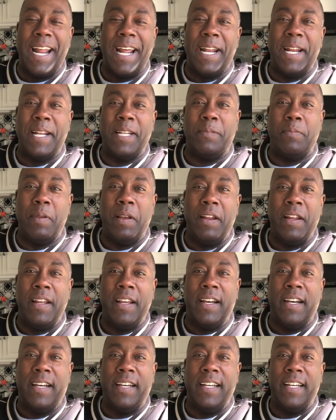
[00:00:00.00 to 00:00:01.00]
it has been
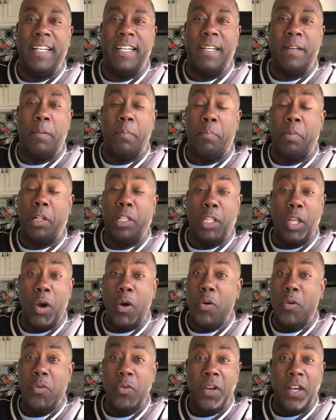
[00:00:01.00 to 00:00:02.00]

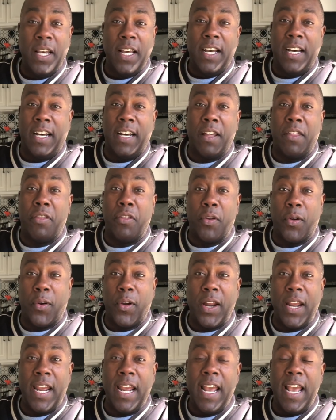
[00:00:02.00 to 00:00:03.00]
below
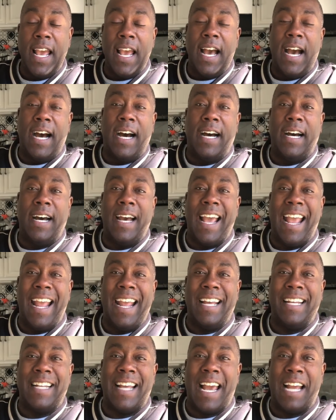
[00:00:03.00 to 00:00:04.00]
30.
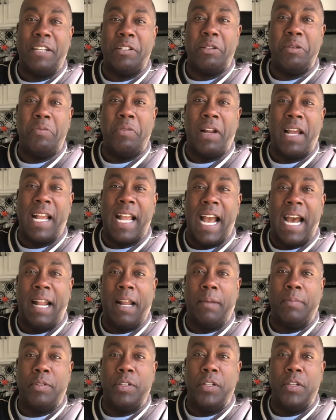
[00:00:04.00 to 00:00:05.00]
And actually, when I got
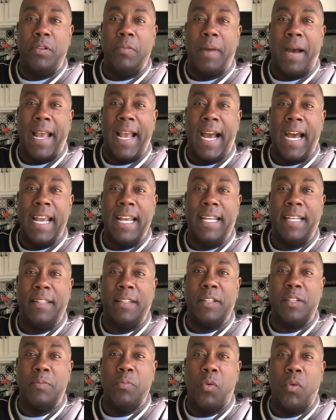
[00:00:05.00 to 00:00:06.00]
up to do my hike
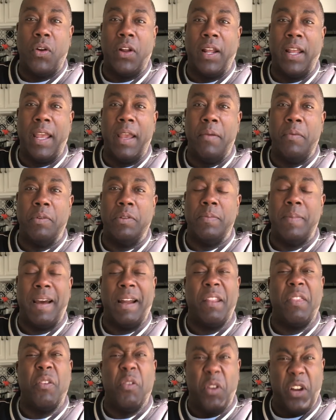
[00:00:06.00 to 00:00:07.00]
this morning, it was
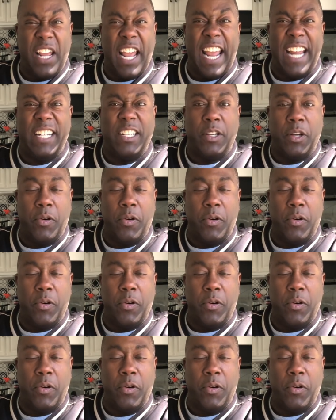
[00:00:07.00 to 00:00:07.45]
about 38